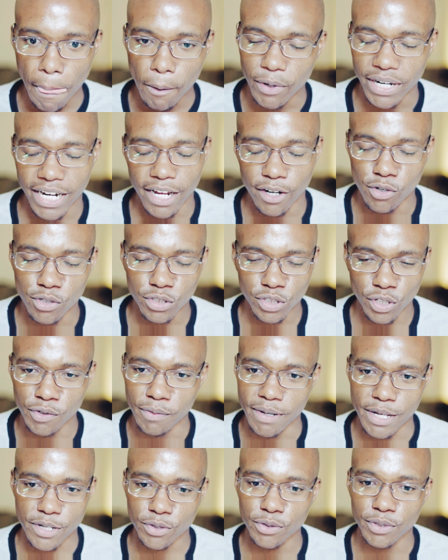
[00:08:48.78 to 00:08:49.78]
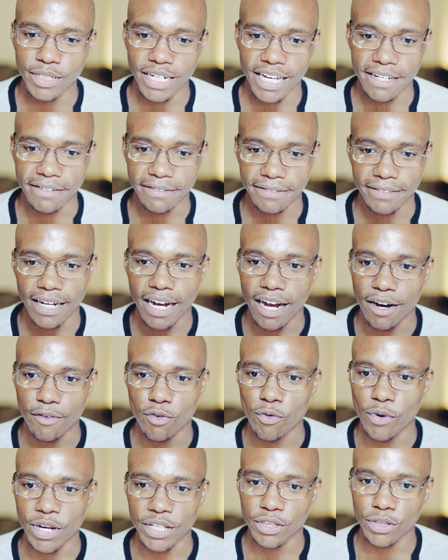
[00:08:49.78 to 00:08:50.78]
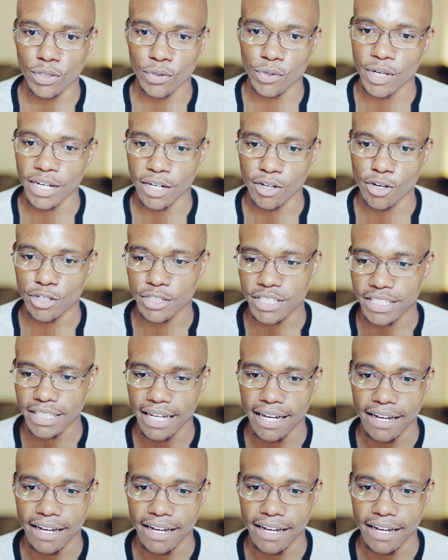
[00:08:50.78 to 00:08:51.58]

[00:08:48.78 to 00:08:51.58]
When I look through my school life, I've went through a lot.